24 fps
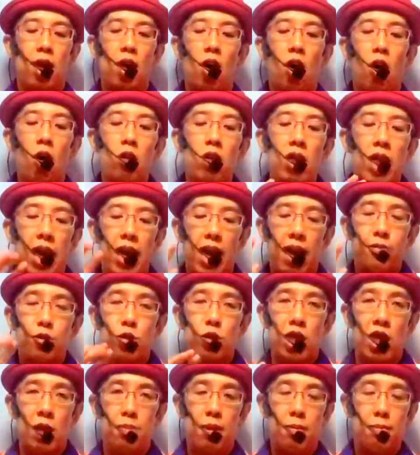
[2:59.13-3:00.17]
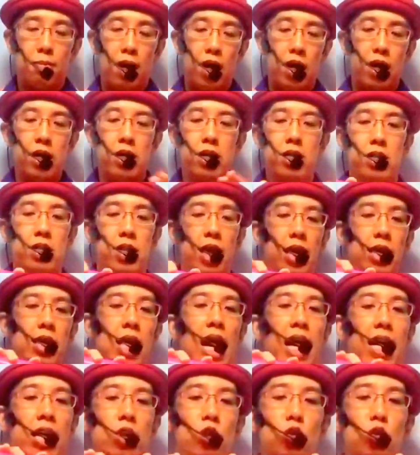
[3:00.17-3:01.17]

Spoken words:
all I have to keep in mind is that I